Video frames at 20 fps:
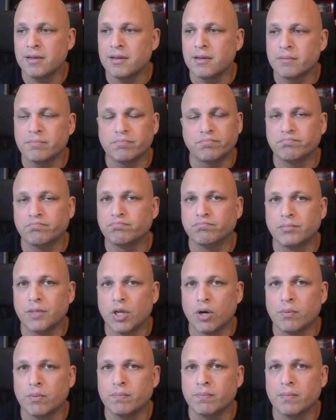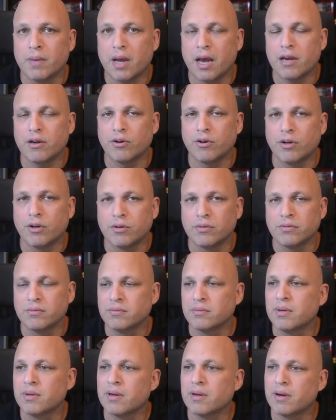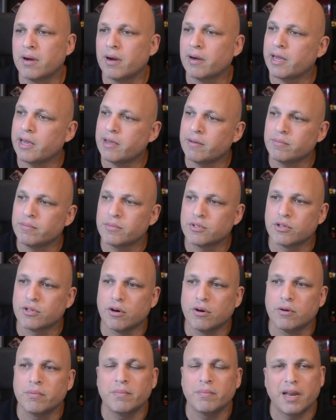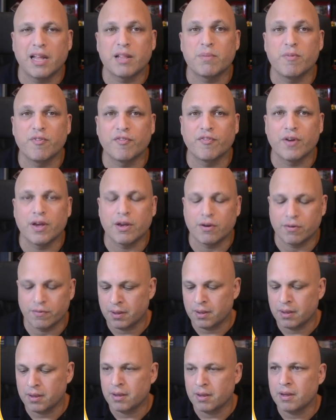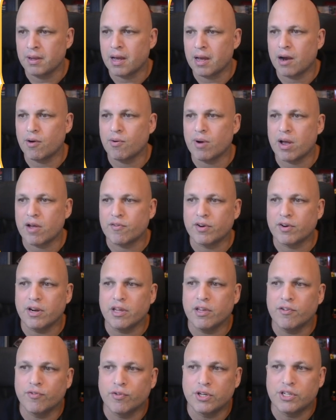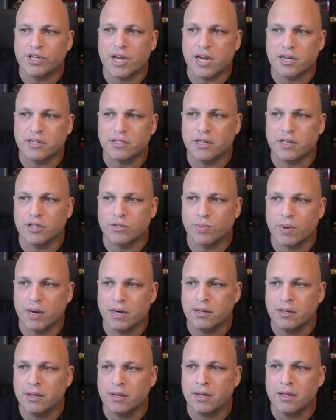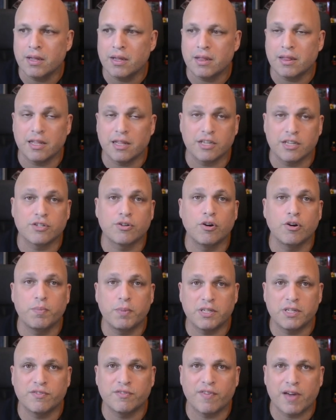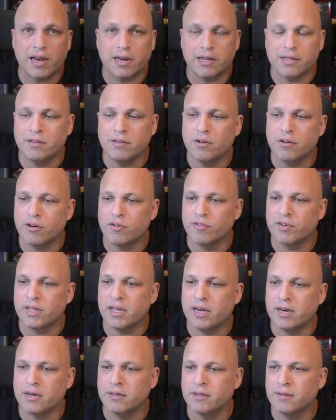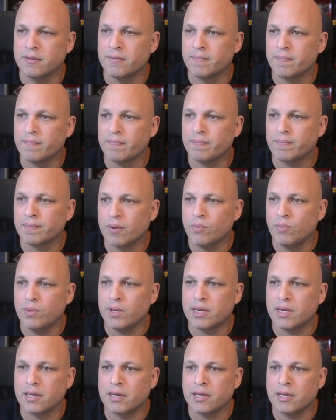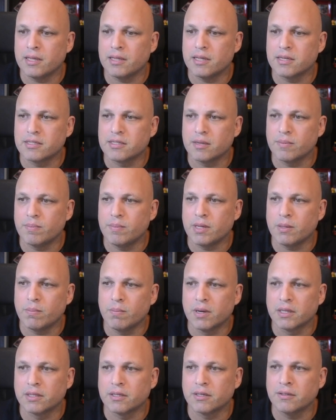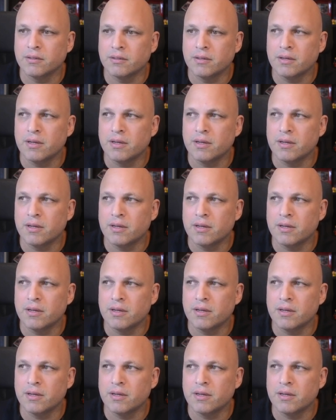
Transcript: No, I don't know. Okay, so let me fail. However, if we change this one, this group is valid over there. We can hit the submit button,